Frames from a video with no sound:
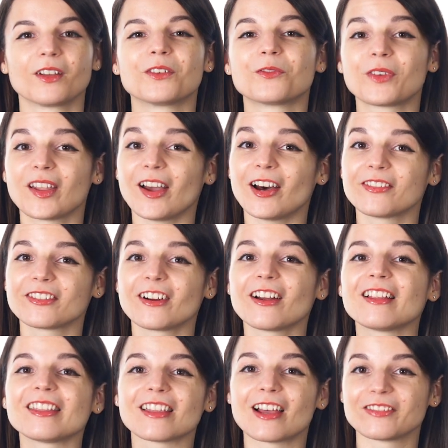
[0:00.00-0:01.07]
We offer
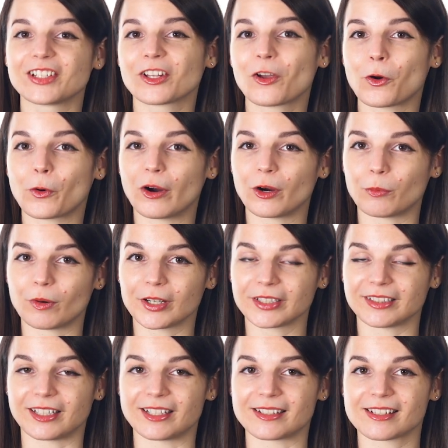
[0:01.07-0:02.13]
11 core
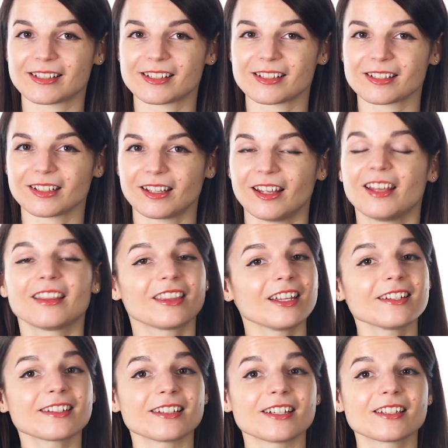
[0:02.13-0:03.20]
word lists.
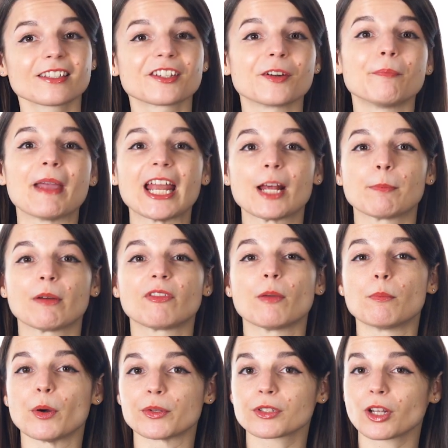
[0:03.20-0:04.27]
These lists are made up of the
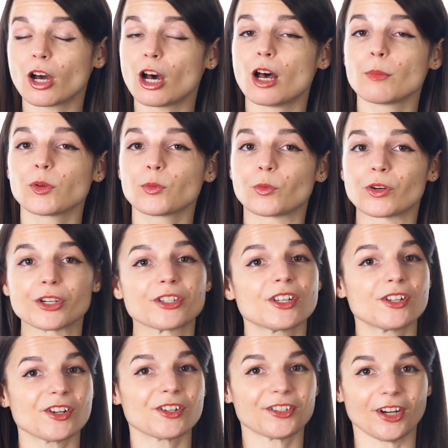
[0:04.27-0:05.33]
most common words
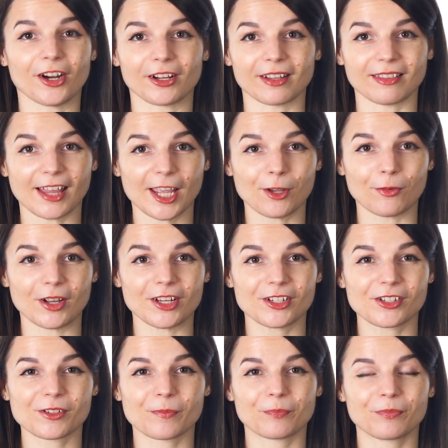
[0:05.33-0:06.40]
in your target
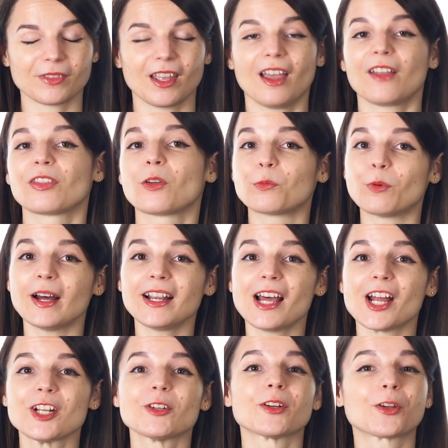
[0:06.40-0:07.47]
language. The
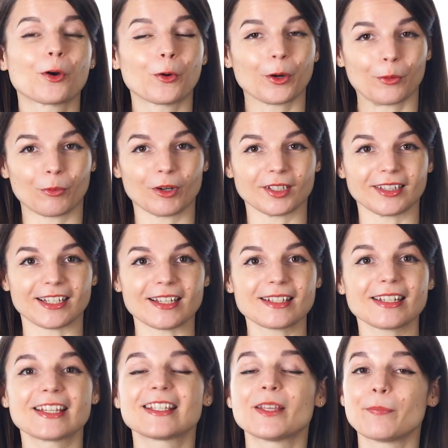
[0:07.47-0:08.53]
100 core word list
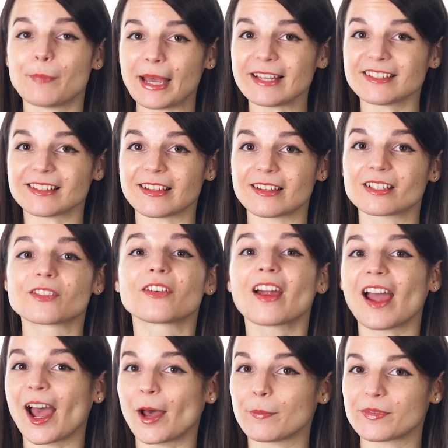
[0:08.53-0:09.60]
is the best list for
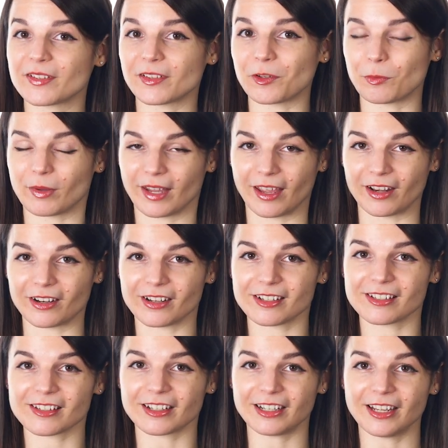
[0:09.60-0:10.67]
absolute
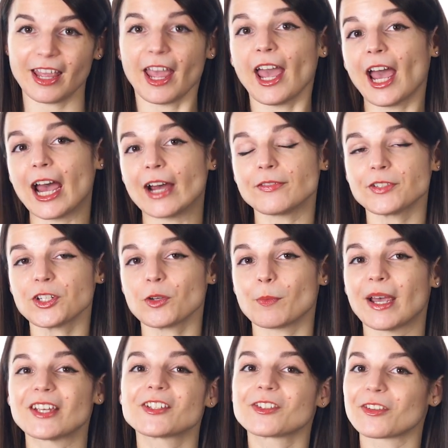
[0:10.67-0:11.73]
beginners. After you
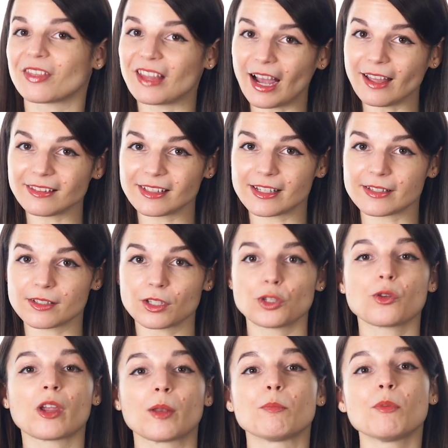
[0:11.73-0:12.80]
master that list,
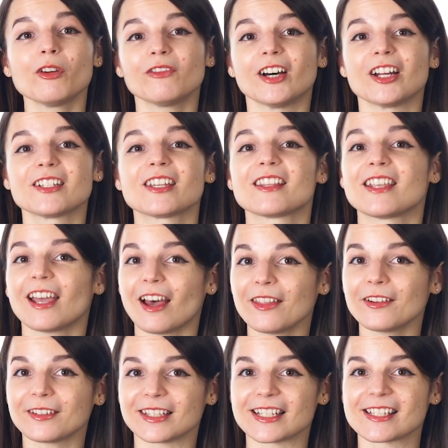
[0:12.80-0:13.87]
you can move on to the
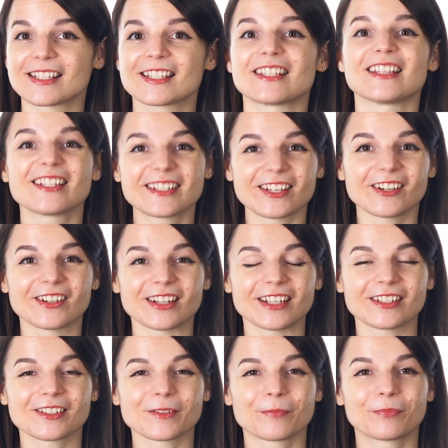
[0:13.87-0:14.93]
other lists in the
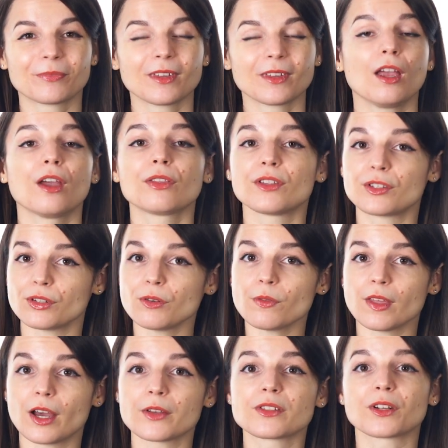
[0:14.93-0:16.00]
series. The
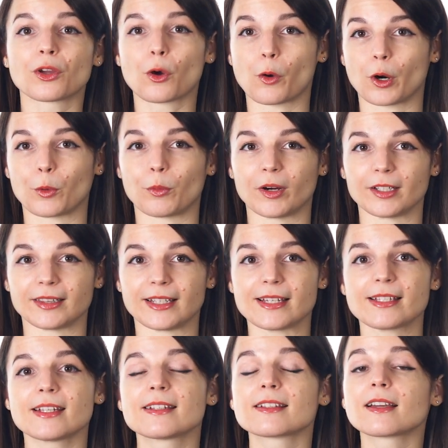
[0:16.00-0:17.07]
2000 core word
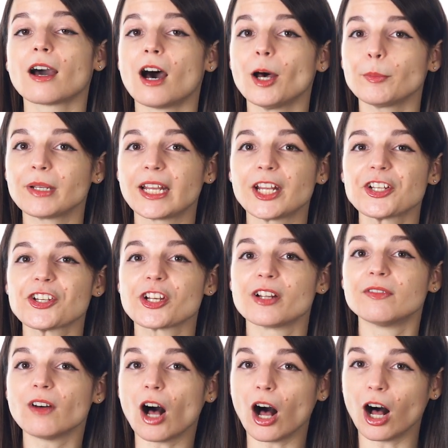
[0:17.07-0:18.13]
list is a combination
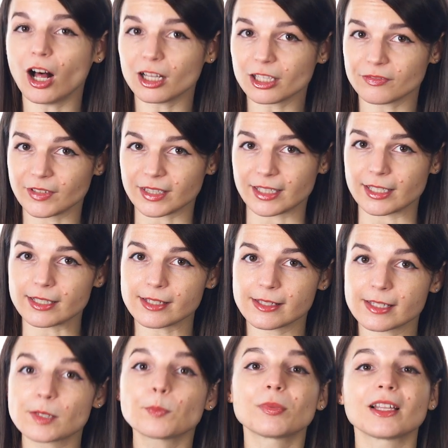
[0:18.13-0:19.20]
of all of the
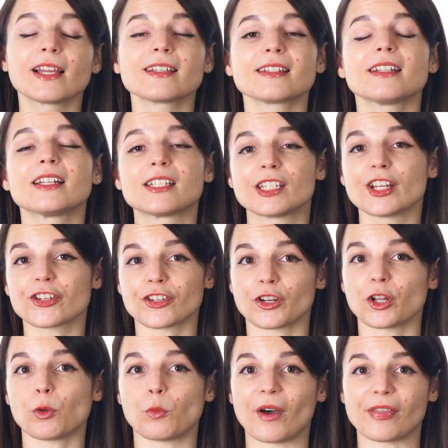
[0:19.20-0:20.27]
lists plus an
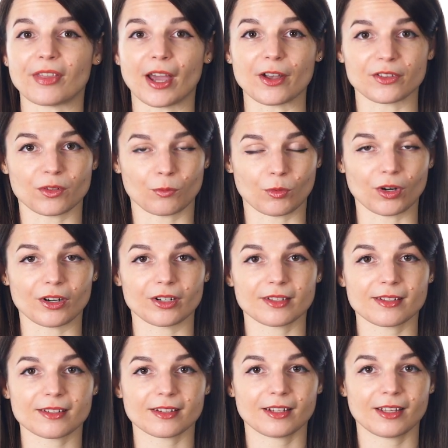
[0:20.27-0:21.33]
additional 1,000 words.
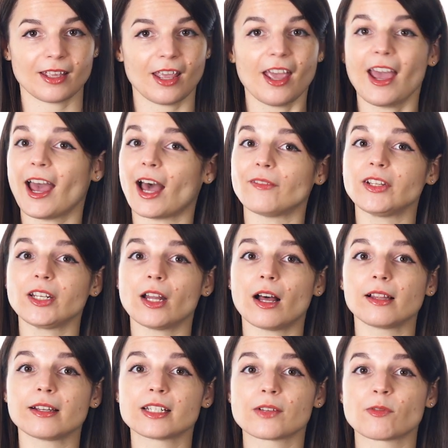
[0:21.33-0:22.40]
Having
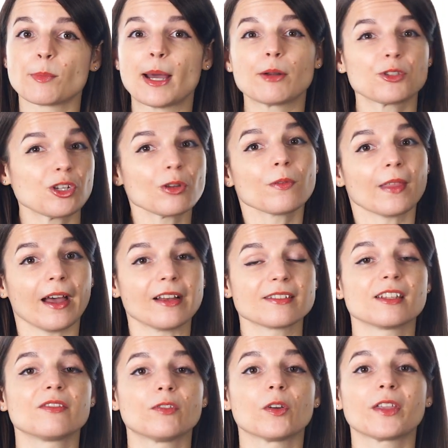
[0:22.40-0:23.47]
knowledge of about
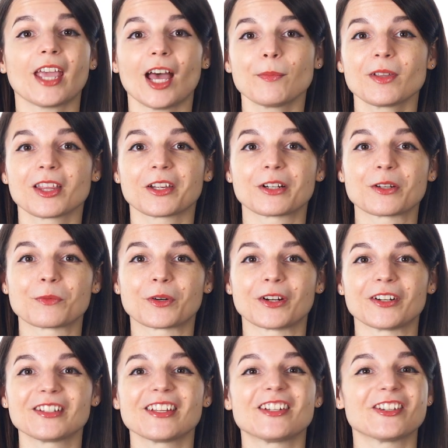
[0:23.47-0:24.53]
2,000 vocabulary
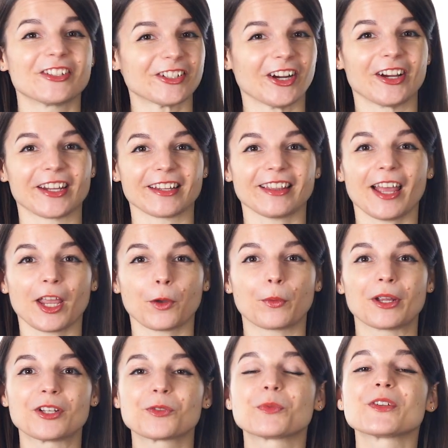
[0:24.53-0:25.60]
words in your target
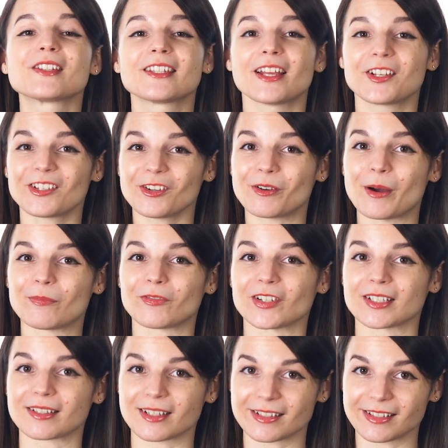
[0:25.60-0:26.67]
language will set you up for
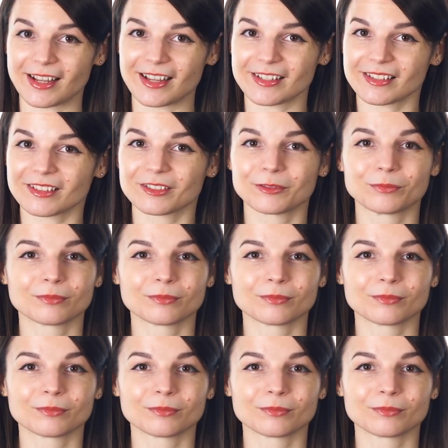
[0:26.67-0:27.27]
success.